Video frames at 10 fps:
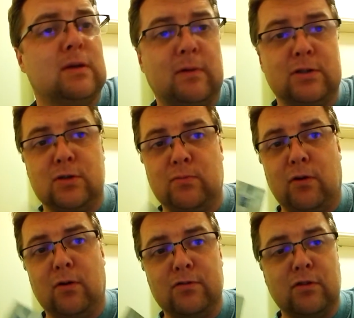they're my two
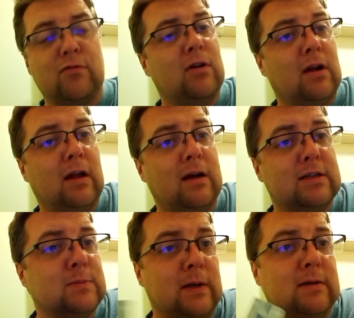products I really like to
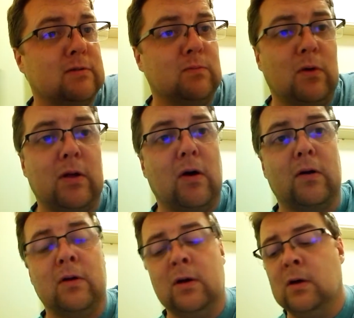spend money on.